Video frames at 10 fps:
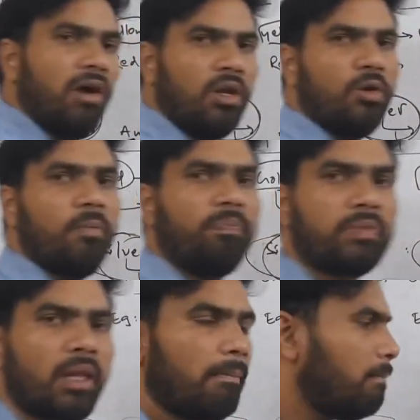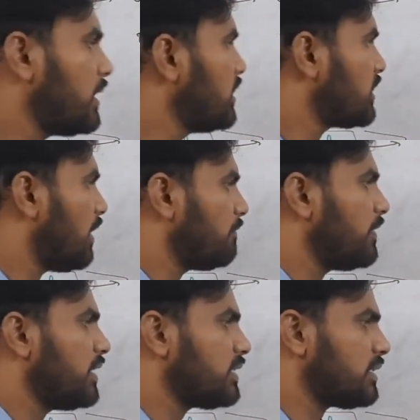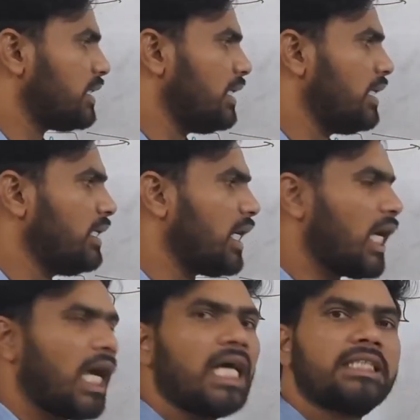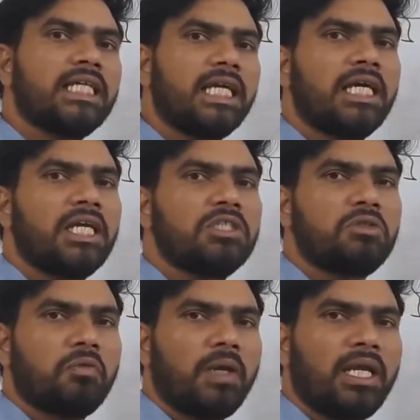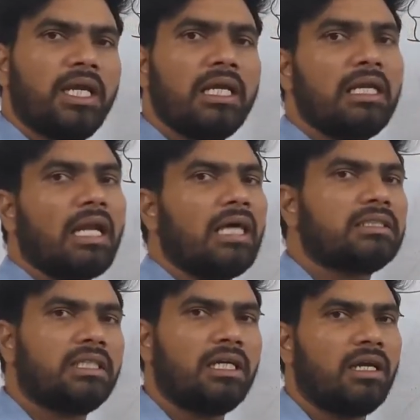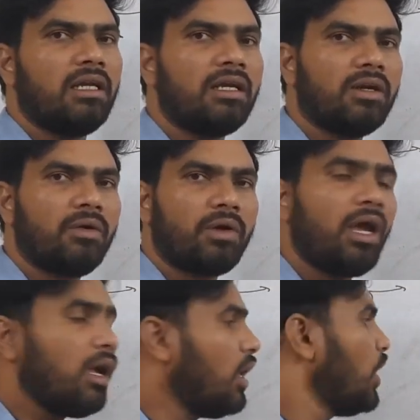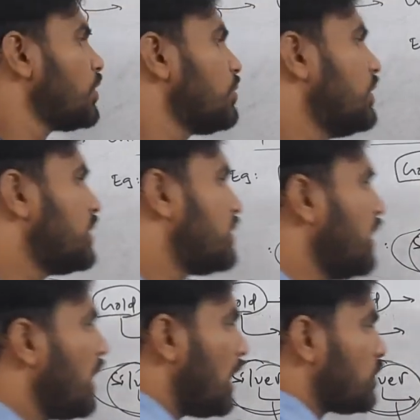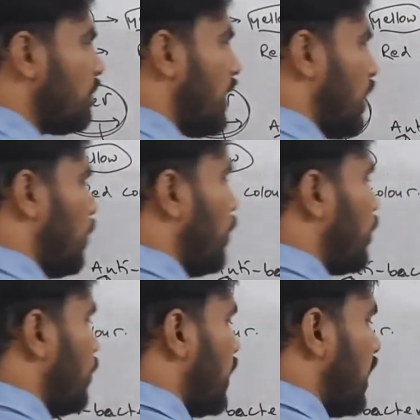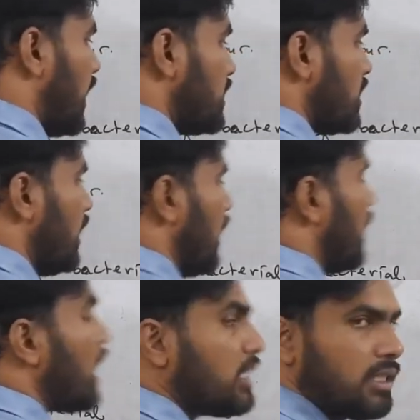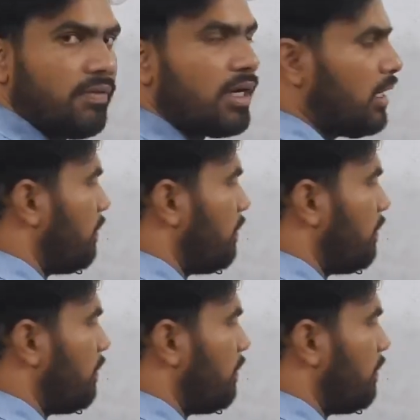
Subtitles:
volume, but the surface area has increased very drastically. Okay, so this thing also we are going to utilize. It has several